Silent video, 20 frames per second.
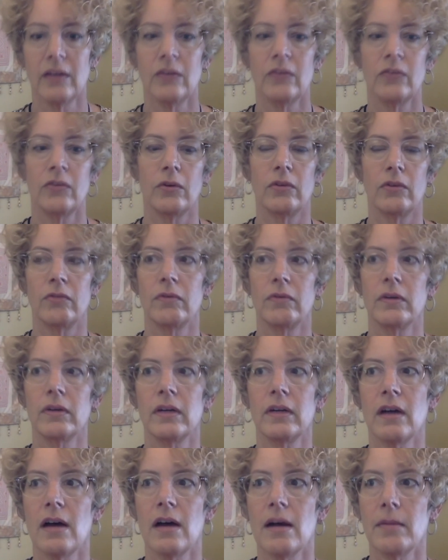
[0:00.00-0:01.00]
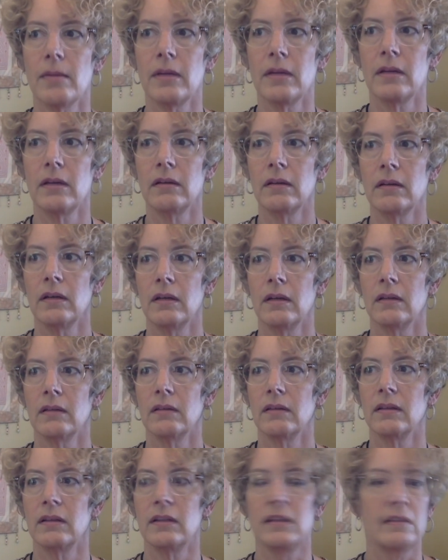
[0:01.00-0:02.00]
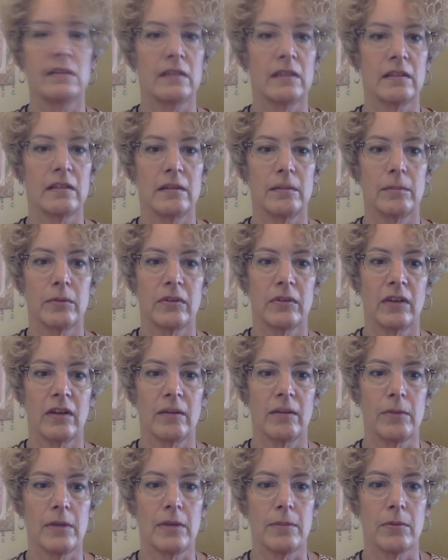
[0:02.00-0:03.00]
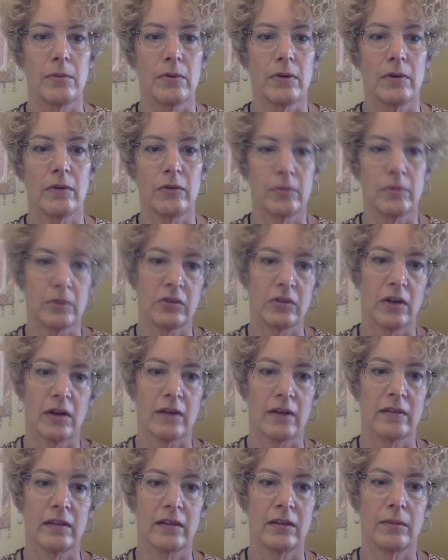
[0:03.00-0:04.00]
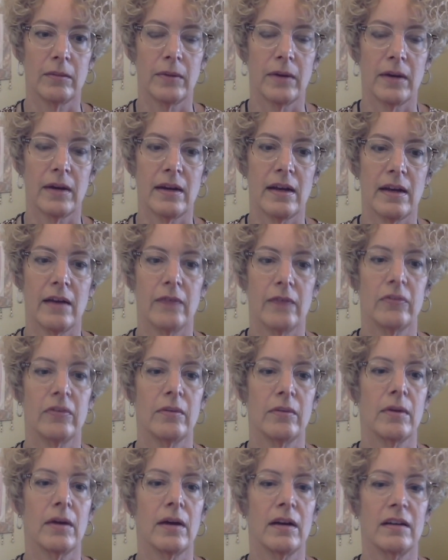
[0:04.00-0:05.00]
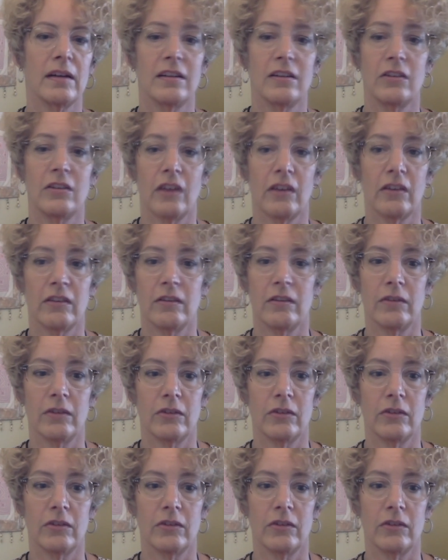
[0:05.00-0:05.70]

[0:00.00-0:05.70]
So it's very common. At least 60% of people who have too much oxalate in their body have some kind of digestive